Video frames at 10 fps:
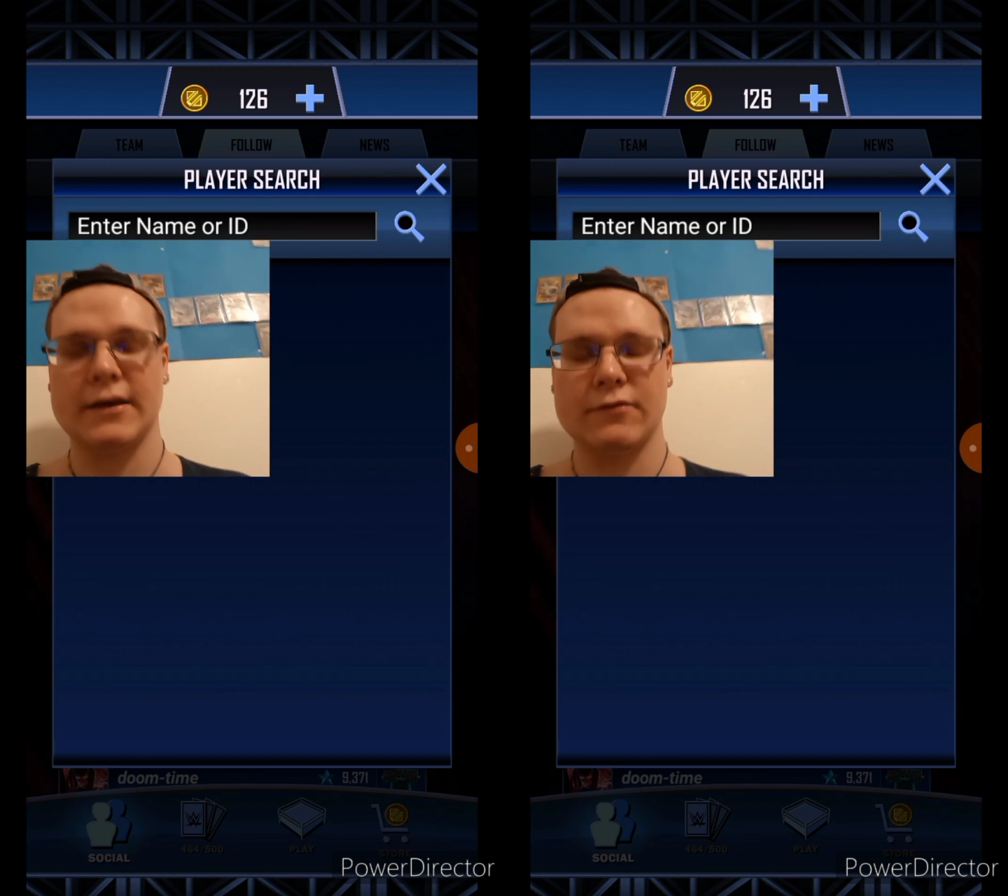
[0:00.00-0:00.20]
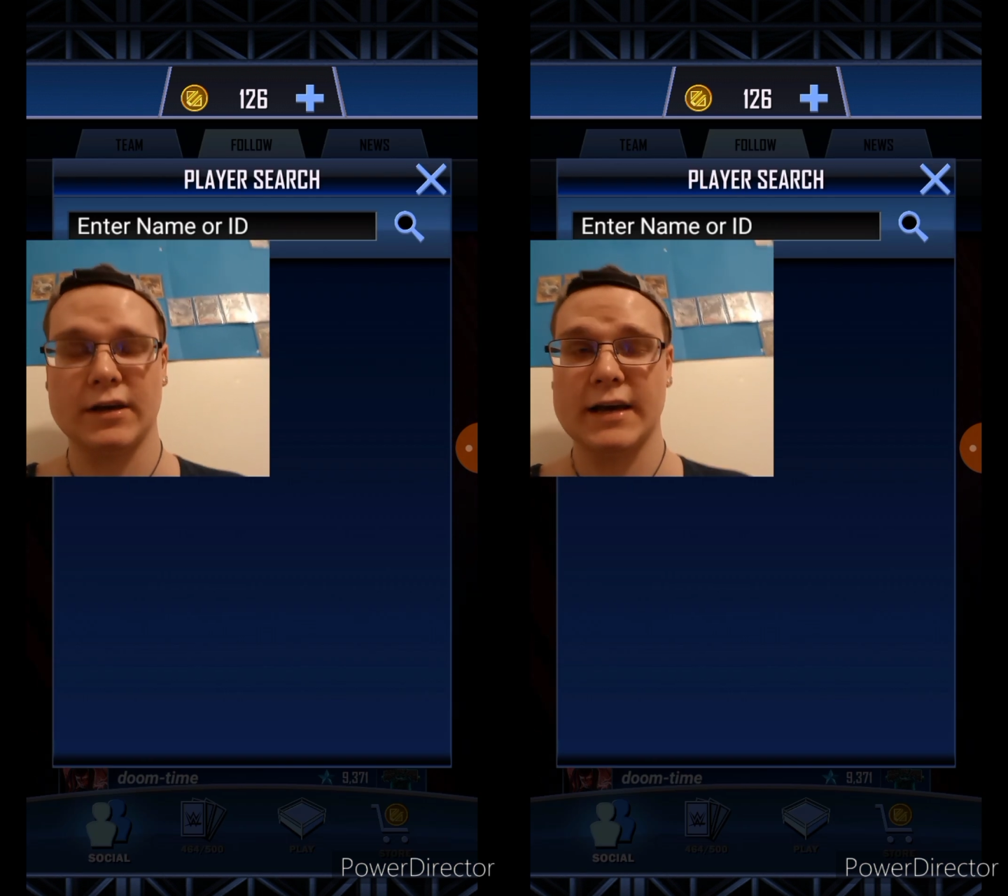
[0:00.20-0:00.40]

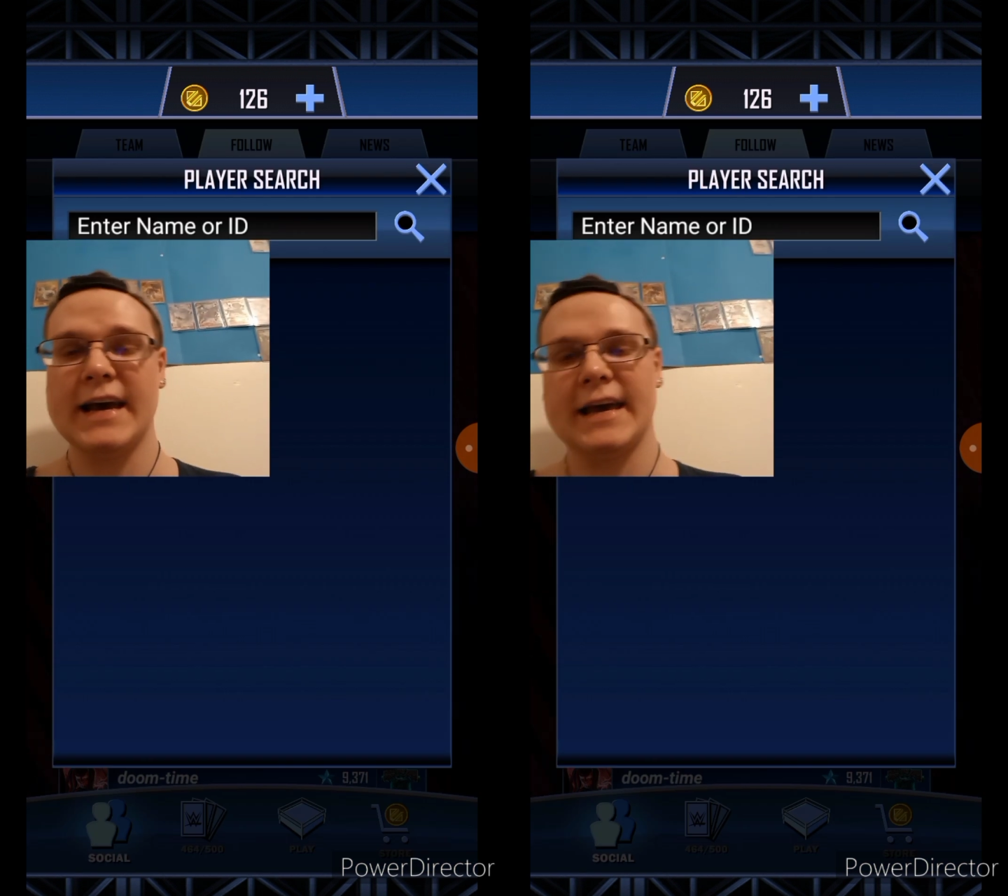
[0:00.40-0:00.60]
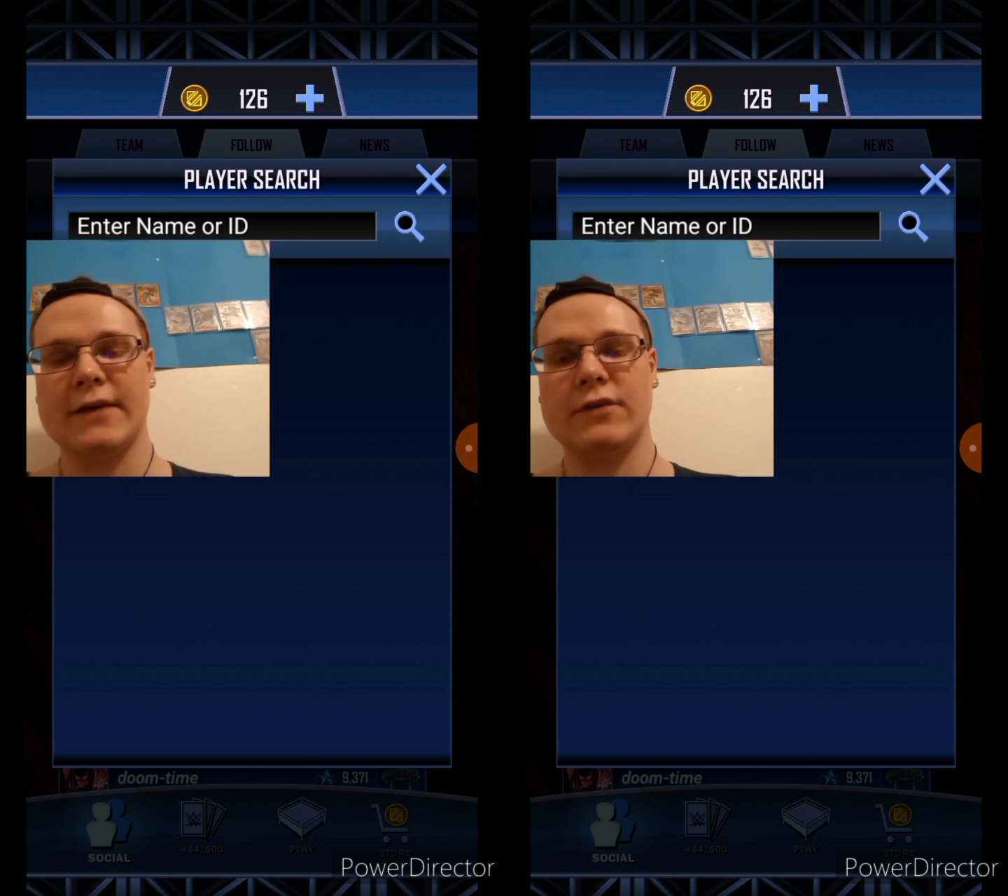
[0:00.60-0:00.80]
if you
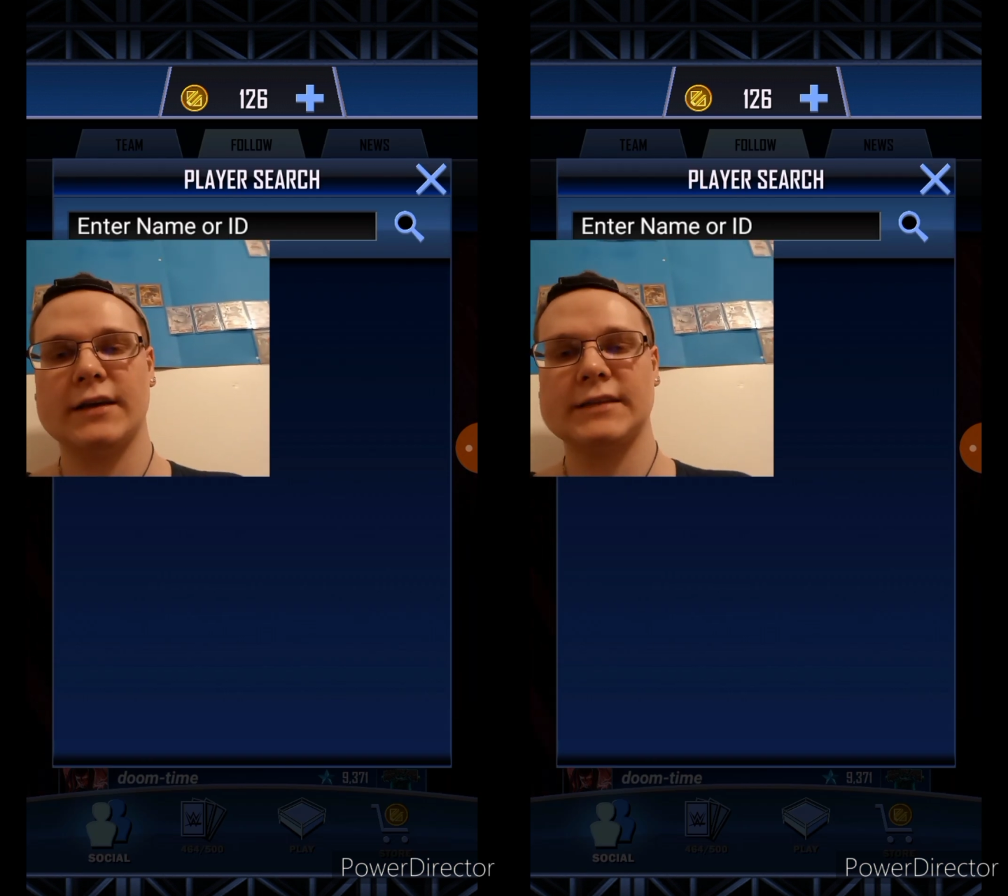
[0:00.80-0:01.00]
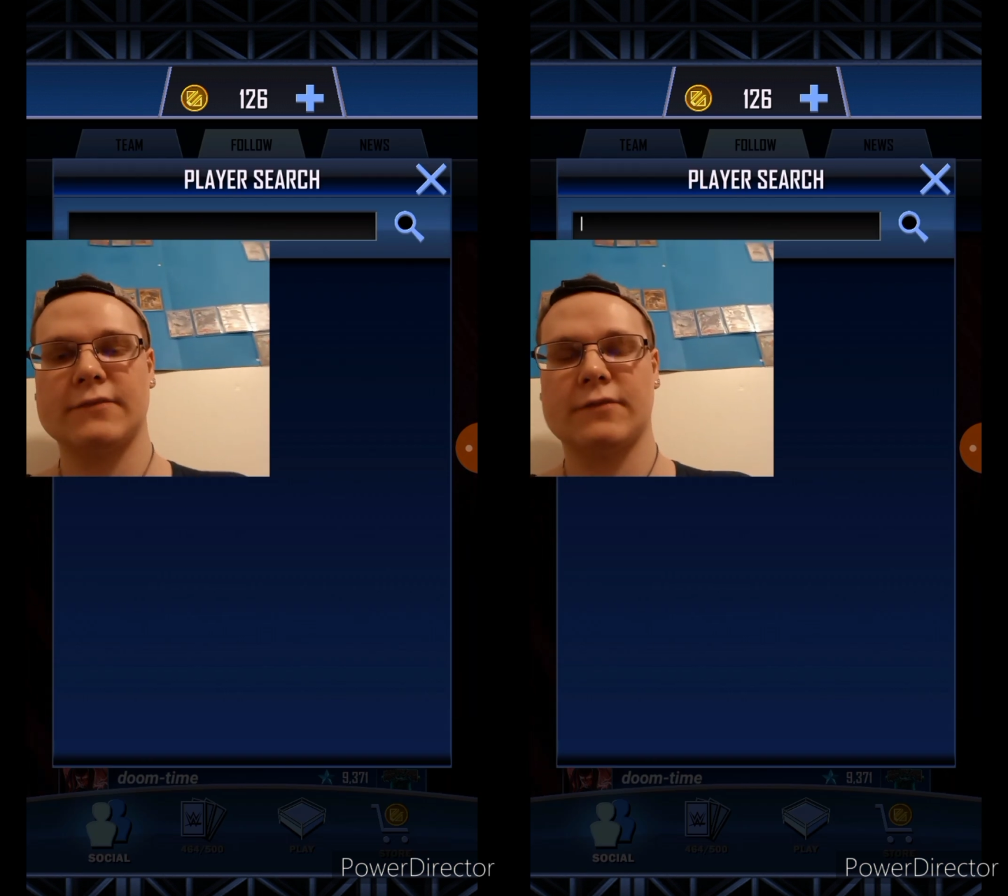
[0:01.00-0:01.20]
if you
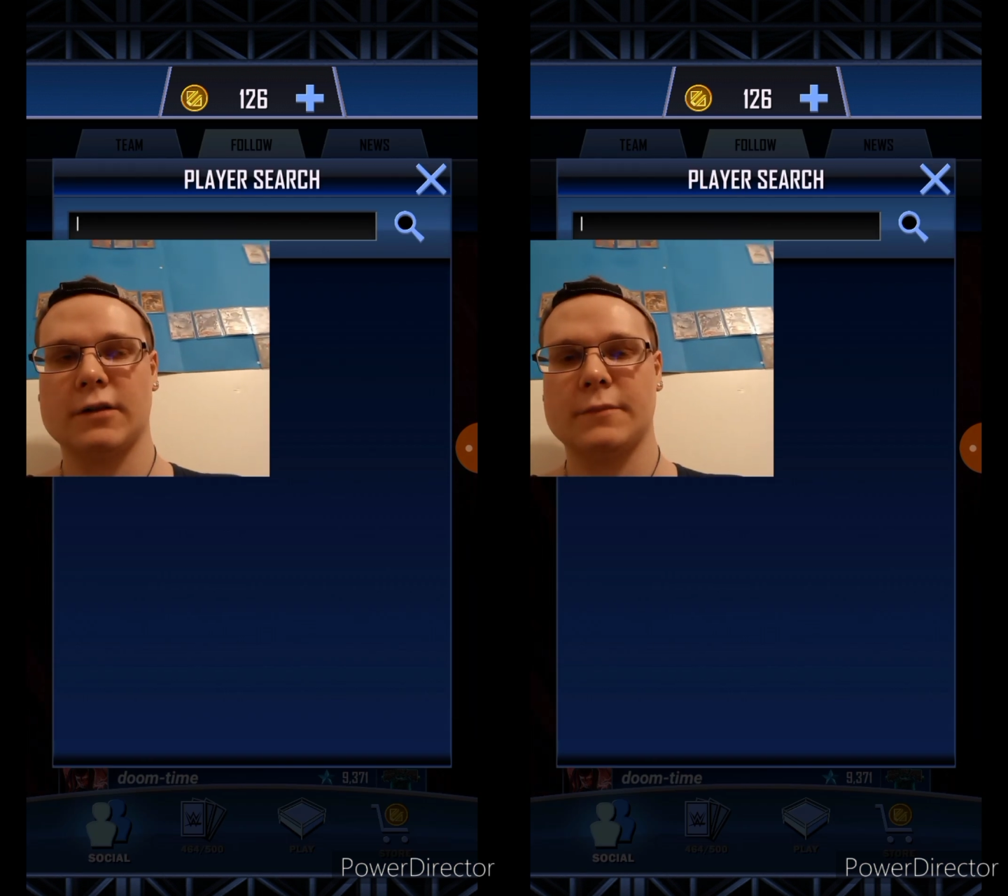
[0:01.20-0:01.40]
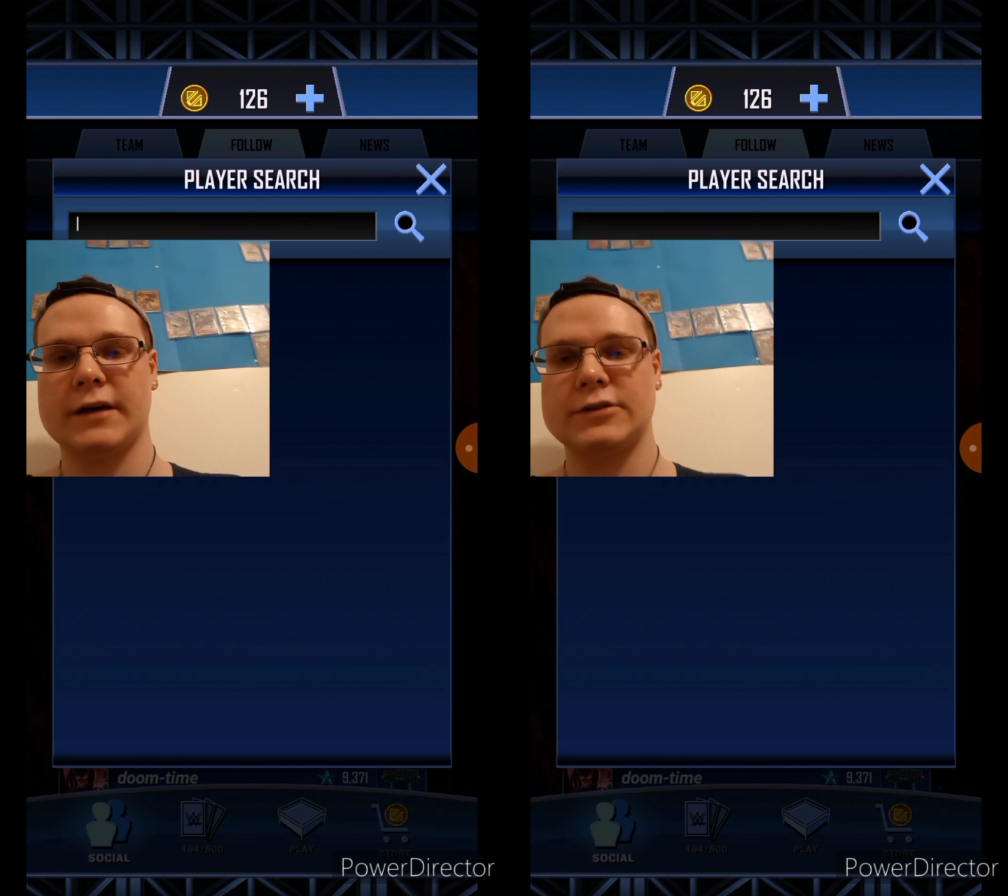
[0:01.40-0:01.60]
guys like to follow me on